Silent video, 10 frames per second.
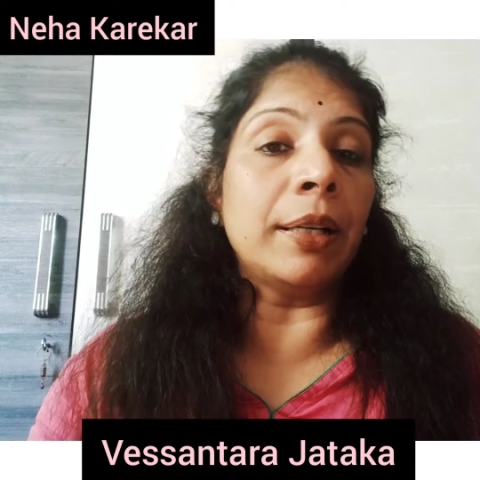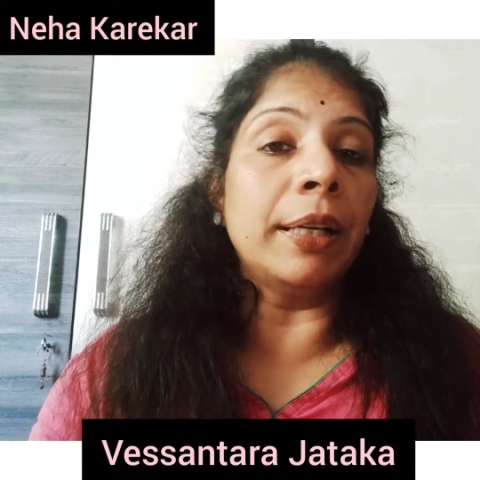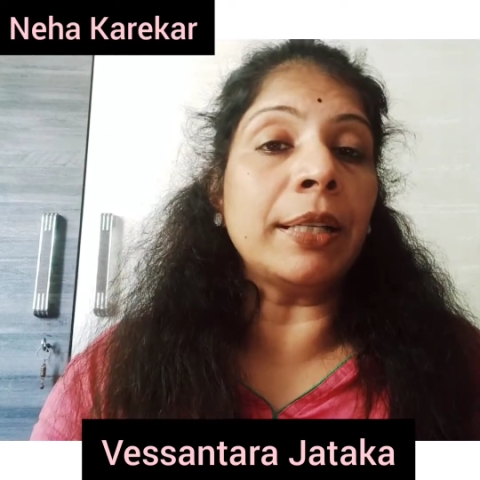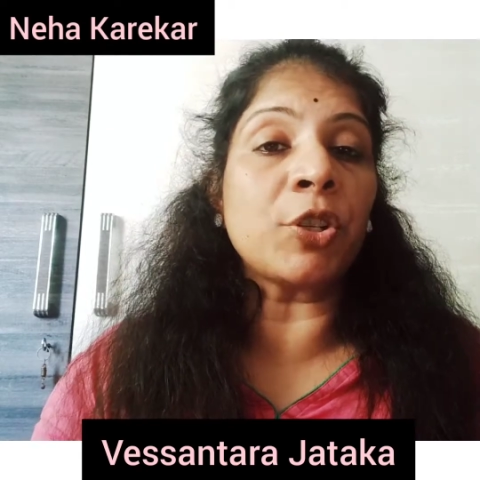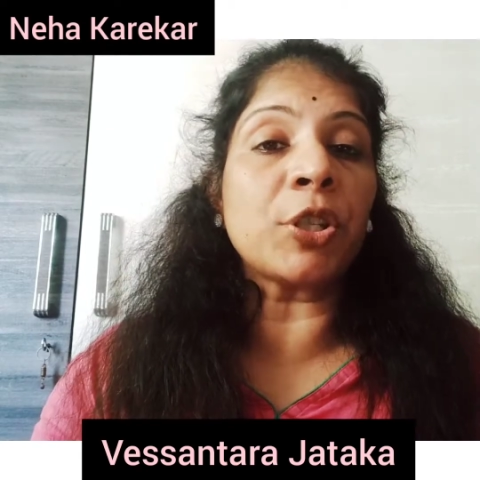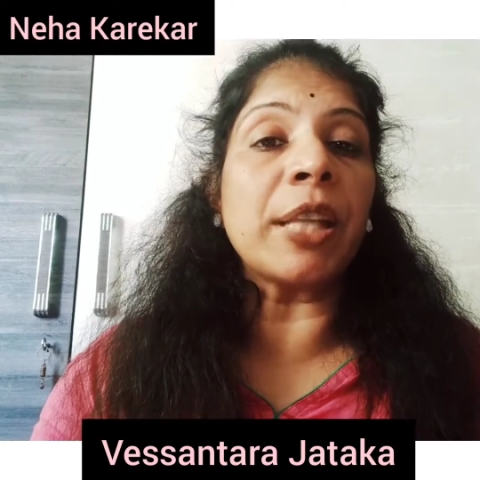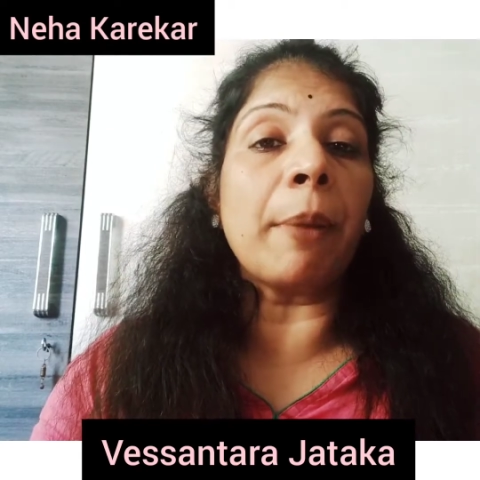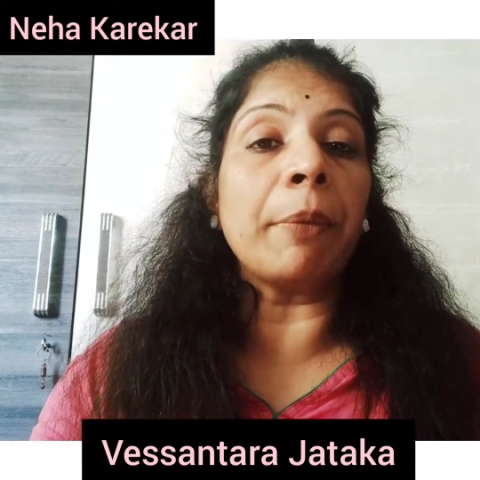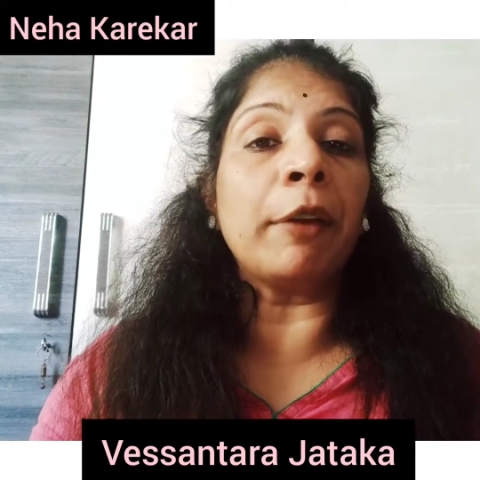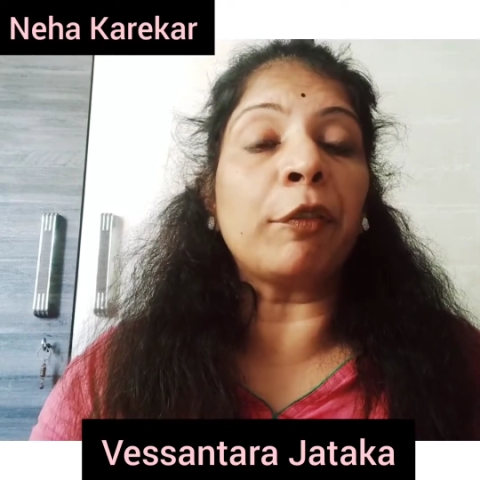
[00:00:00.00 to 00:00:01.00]
hits
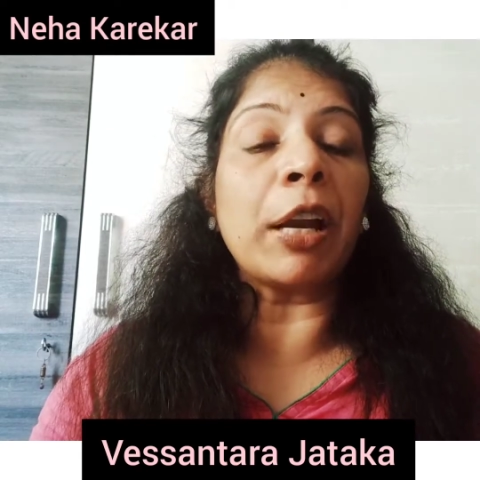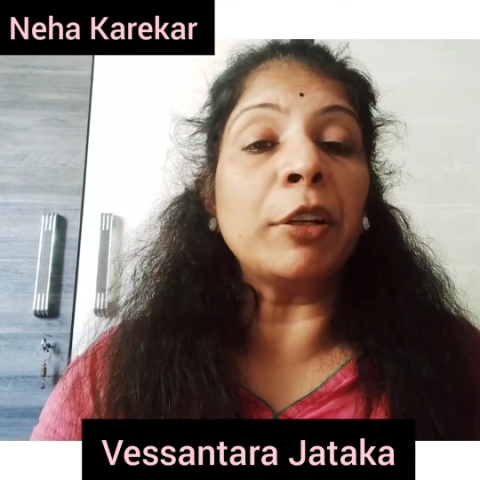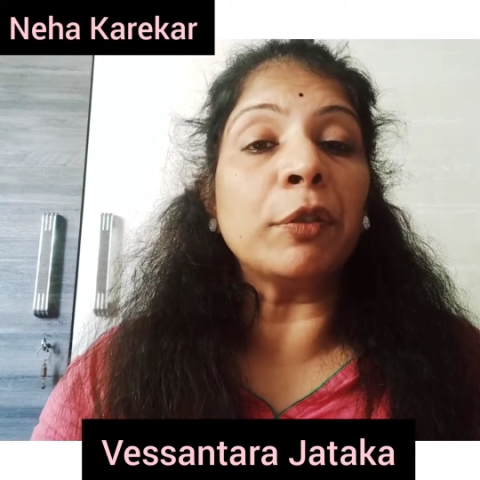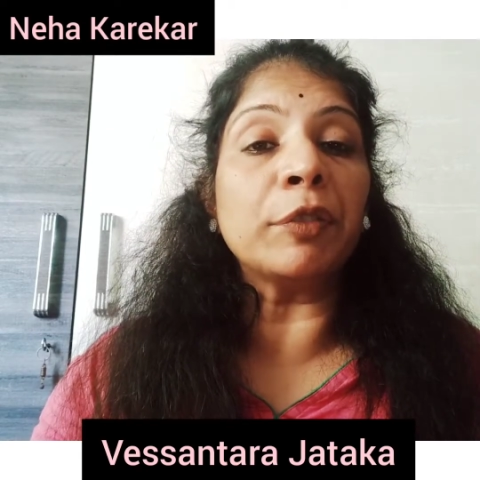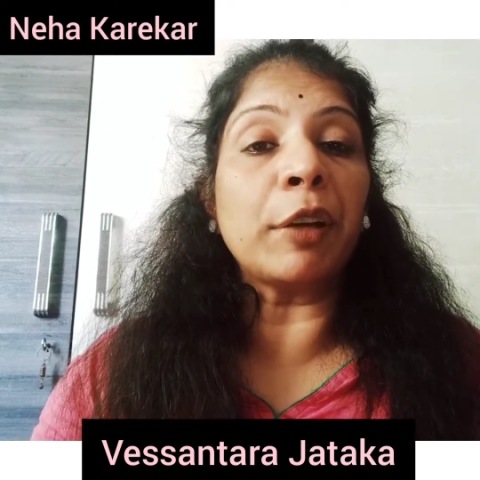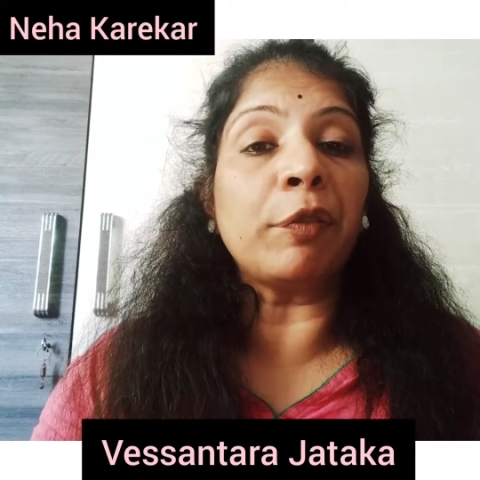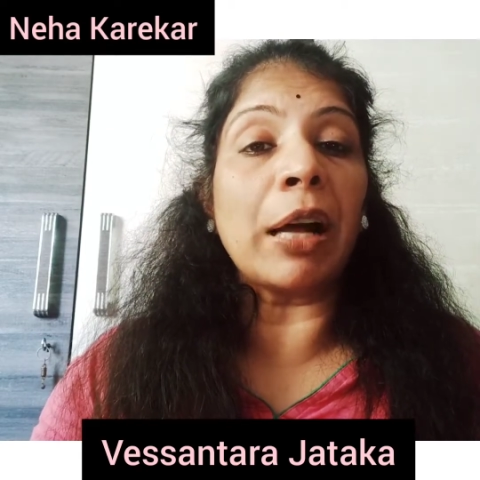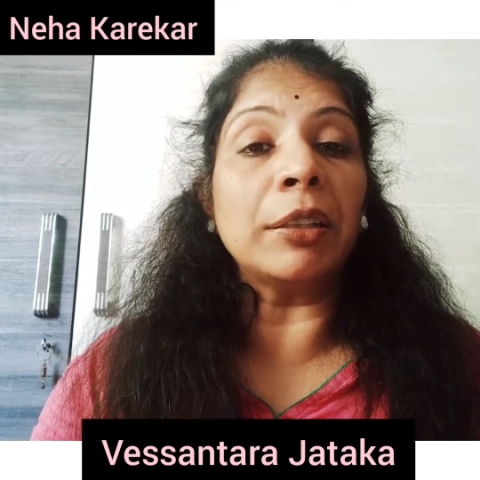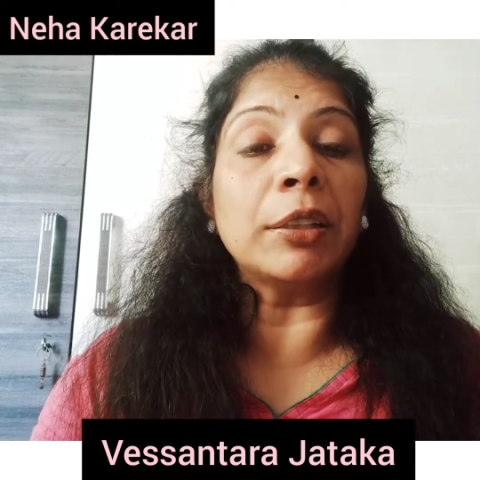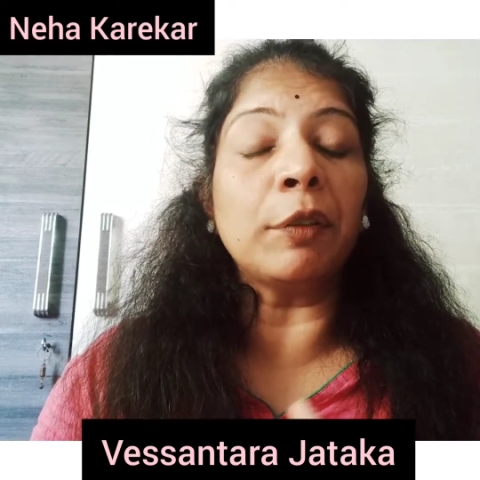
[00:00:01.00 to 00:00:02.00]
them in front of their father.